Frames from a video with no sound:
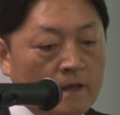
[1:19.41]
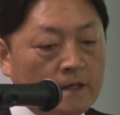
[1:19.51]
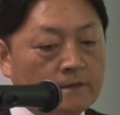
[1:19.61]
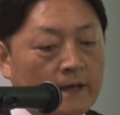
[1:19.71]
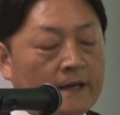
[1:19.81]

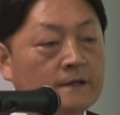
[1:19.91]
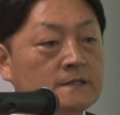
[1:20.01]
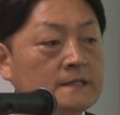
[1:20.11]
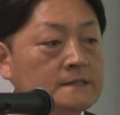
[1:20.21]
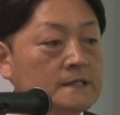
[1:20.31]
in the
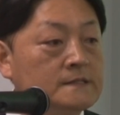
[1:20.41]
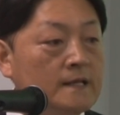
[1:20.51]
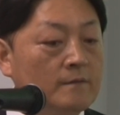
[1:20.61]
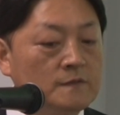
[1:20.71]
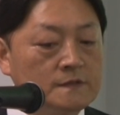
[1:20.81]
energetic
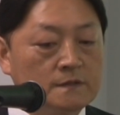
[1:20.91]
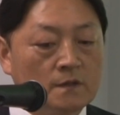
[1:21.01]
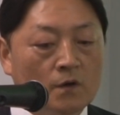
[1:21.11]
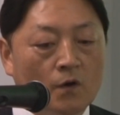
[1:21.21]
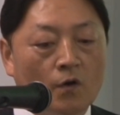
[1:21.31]
systems
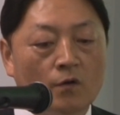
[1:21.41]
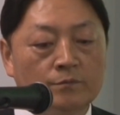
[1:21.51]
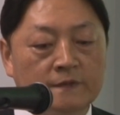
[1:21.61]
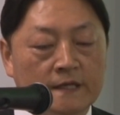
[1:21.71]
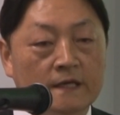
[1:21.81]
of
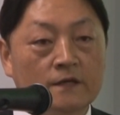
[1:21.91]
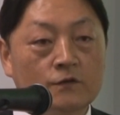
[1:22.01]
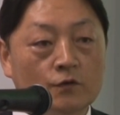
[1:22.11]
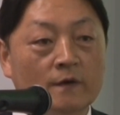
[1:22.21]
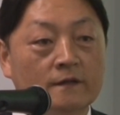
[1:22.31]
the
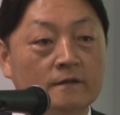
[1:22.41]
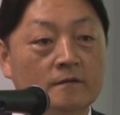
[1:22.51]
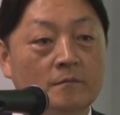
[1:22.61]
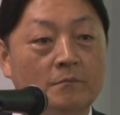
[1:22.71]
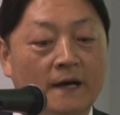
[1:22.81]
human
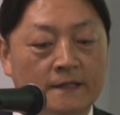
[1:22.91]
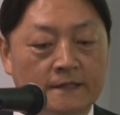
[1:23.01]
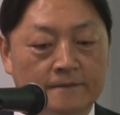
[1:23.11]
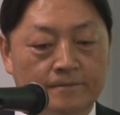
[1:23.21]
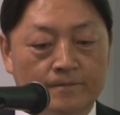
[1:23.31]

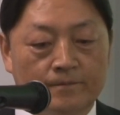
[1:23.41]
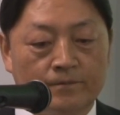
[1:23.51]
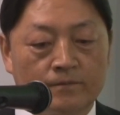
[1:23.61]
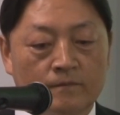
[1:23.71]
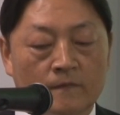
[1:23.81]
body.
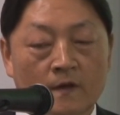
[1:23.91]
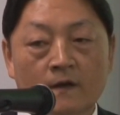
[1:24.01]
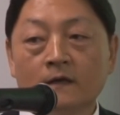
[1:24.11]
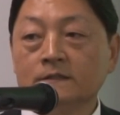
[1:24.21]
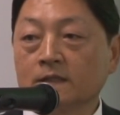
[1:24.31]

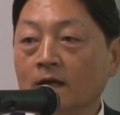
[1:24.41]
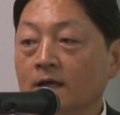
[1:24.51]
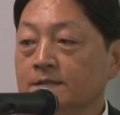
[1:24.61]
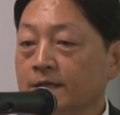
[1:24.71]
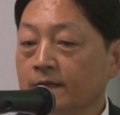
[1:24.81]

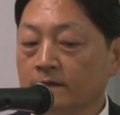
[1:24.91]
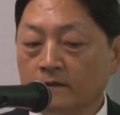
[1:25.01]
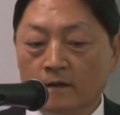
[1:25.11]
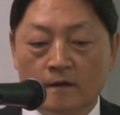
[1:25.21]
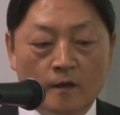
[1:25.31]
Scholars in
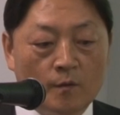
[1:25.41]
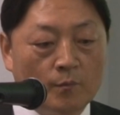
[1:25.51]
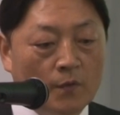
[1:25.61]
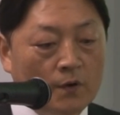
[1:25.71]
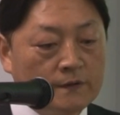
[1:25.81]

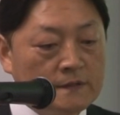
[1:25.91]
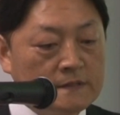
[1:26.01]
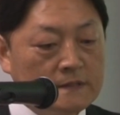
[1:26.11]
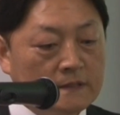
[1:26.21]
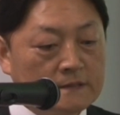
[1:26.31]

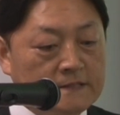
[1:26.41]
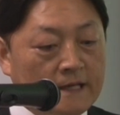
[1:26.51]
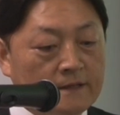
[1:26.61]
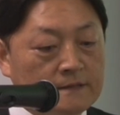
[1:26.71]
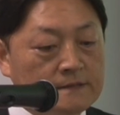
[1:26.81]
modern
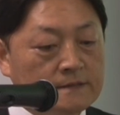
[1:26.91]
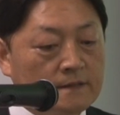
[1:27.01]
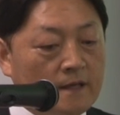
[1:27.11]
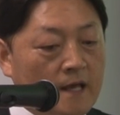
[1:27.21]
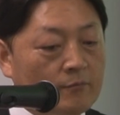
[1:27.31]
science
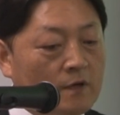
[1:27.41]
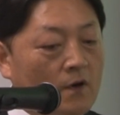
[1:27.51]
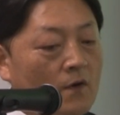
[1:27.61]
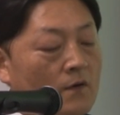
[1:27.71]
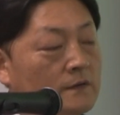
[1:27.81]
have
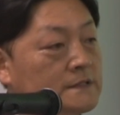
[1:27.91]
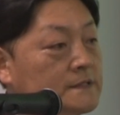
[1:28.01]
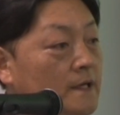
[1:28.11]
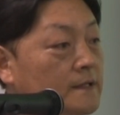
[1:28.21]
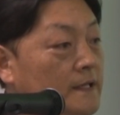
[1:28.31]
long
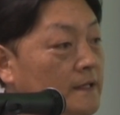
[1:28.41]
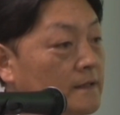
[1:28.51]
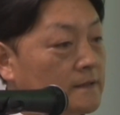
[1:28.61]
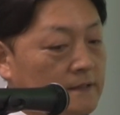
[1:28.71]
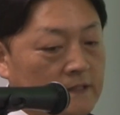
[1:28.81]
studied
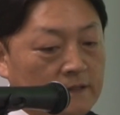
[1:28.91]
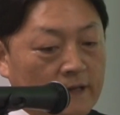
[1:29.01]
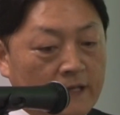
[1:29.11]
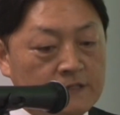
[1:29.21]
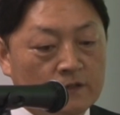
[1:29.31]
the
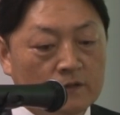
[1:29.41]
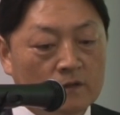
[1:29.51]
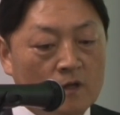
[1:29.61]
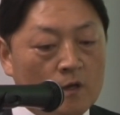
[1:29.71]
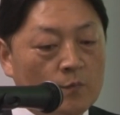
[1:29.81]
interaction
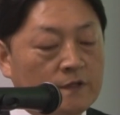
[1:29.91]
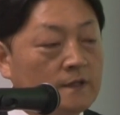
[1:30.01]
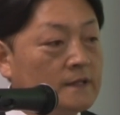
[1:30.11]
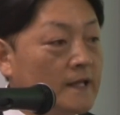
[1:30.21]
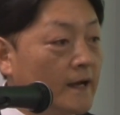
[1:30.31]

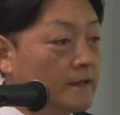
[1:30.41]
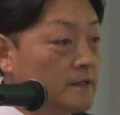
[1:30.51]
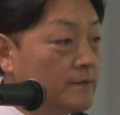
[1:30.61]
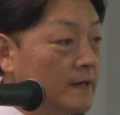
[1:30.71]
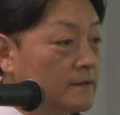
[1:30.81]
between
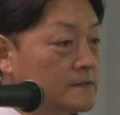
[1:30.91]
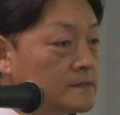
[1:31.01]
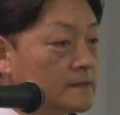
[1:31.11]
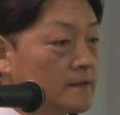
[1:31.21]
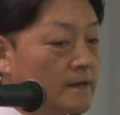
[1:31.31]
negative ions
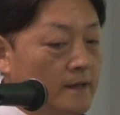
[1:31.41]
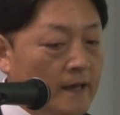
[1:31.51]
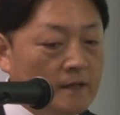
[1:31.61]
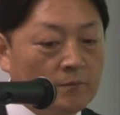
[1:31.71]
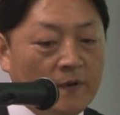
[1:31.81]

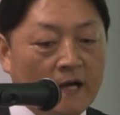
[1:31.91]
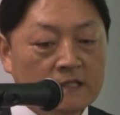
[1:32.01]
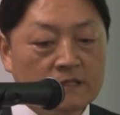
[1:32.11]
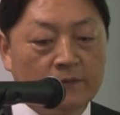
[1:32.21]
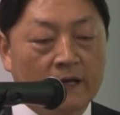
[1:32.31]
and
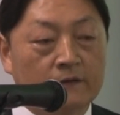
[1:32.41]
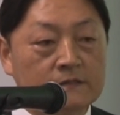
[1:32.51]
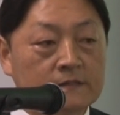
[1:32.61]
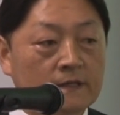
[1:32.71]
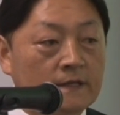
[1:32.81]
positive
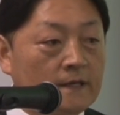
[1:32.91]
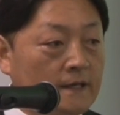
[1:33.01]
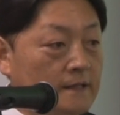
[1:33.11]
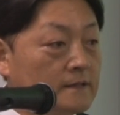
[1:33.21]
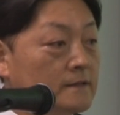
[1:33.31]
ions
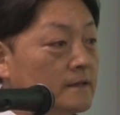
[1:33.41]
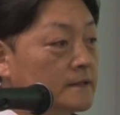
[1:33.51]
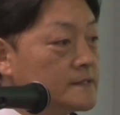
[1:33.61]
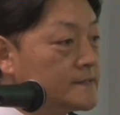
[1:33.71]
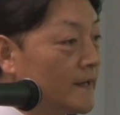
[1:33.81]
in
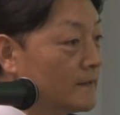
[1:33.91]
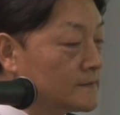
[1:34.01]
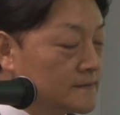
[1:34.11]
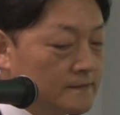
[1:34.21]
cells.